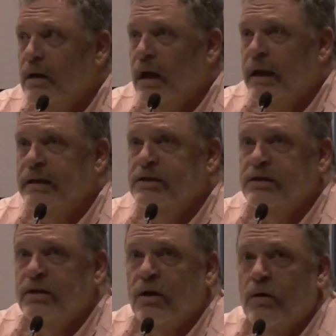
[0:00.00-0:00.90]
and
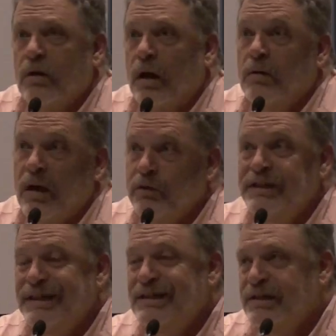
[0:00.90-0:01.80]
it's, you know, at every
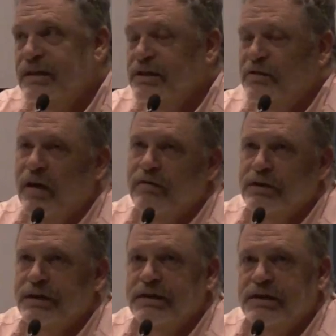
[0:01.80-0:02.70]
season it's five or
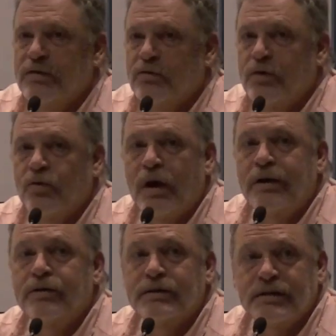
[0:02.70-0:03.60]
six different
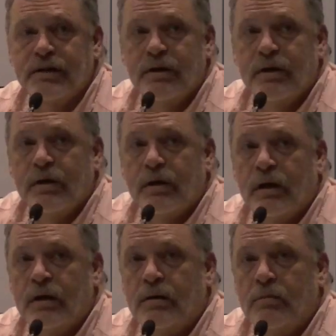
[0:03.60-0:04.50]
writers,
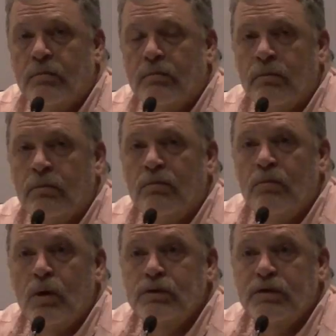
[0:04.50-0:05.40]

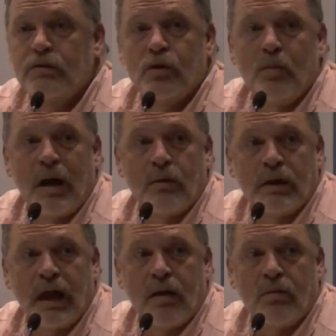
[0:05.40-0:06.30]
um, most of whom I
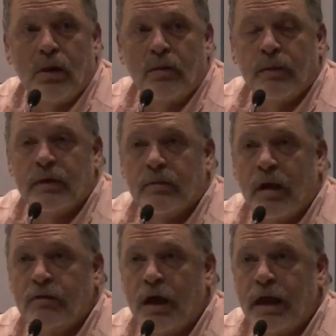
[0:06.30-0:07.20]
would gamble and
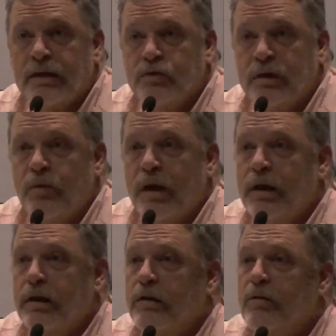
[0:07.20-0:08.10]
have not actually read
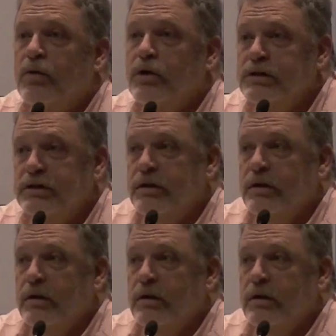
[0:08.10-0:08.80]
any of the books,